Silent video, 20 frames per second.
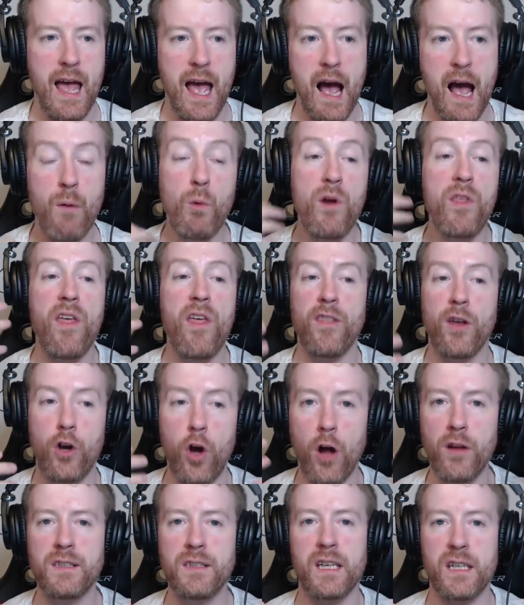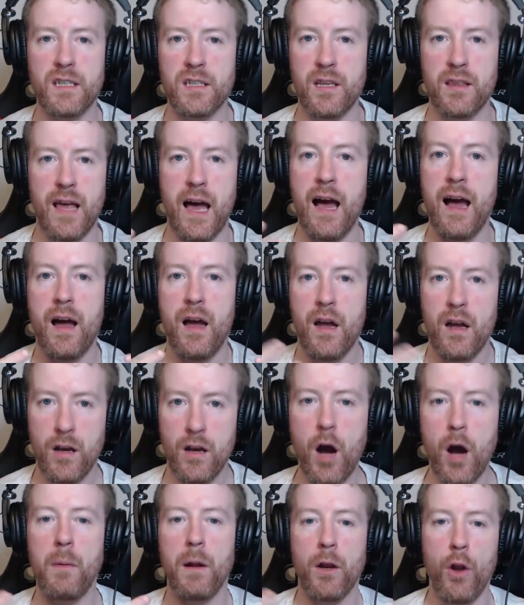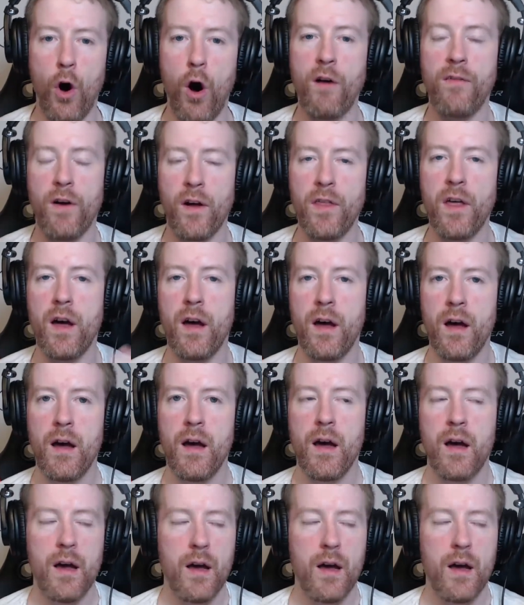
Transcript: And within the context of that come a lot of other